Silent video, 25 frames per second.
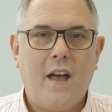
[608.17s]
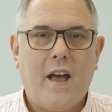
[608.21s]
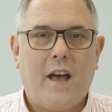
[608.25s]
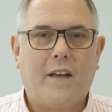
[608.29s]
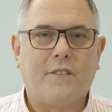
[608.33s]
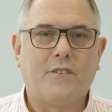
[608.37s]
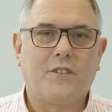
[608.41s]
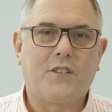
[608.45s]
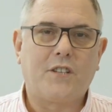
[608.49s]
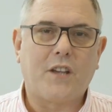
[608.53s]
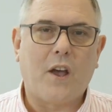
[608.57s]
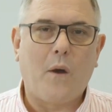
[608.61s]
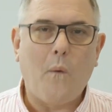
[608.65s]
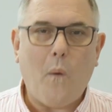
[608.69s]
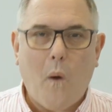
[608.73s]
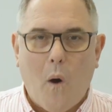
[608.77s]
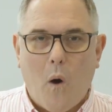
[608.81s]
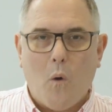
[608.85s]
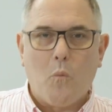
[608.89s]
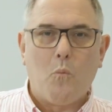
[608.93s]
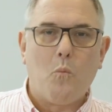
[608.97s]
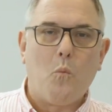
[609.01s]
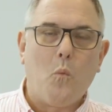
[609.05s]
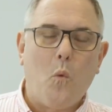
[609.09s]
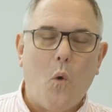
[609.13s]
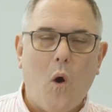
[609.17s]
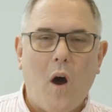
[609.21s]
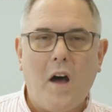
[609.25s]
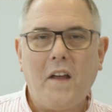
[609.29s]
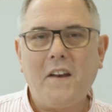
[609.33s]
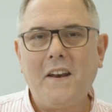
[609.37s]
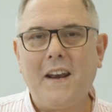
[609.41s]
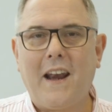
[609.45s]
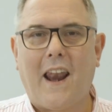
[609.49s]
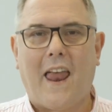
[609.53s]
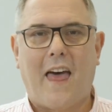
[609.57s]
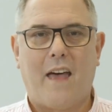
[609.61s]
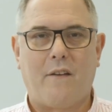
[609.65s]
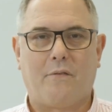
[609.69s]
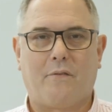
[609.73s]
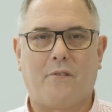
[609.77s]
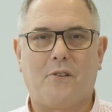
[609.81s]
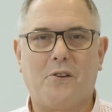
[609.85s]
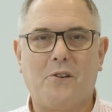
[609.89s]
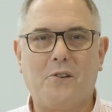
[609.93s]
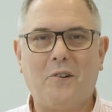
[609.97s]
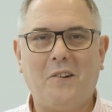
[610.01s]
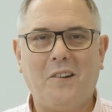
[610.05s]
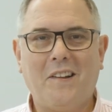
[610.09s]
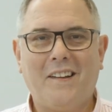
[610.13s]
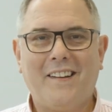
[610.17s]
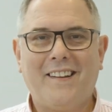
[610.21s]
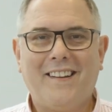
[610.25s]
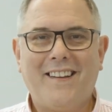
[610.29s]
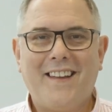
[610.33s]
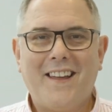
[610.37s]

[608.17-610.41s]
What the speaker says: And so on one level,